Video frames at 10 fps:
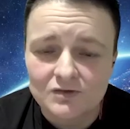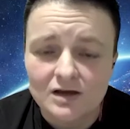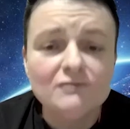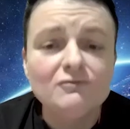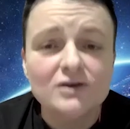
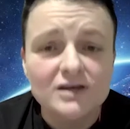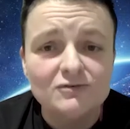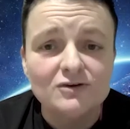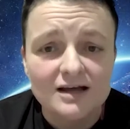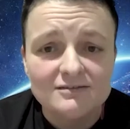if
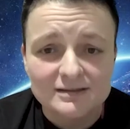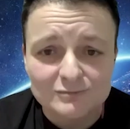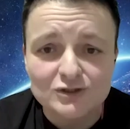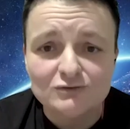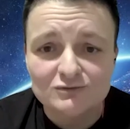you got some
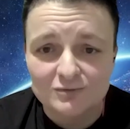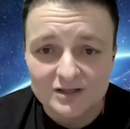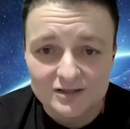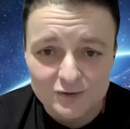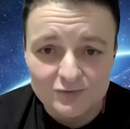shows for
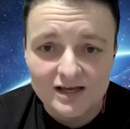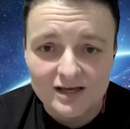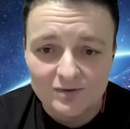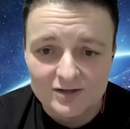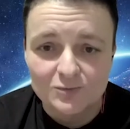me in the
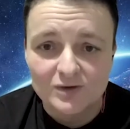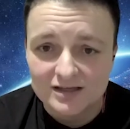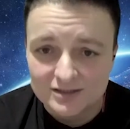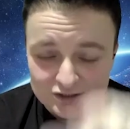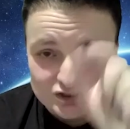UK, by the
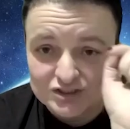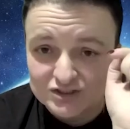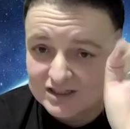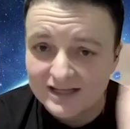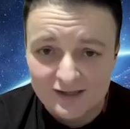way,
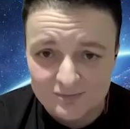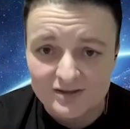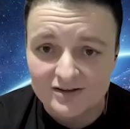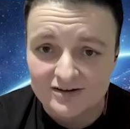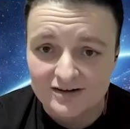just get me
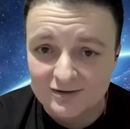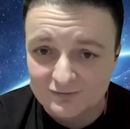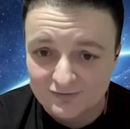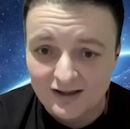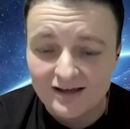there. I'll
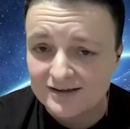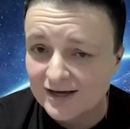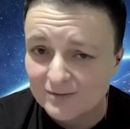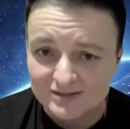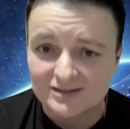fly.
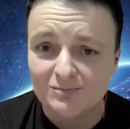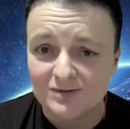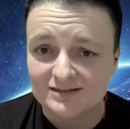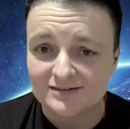I'm in Dublin.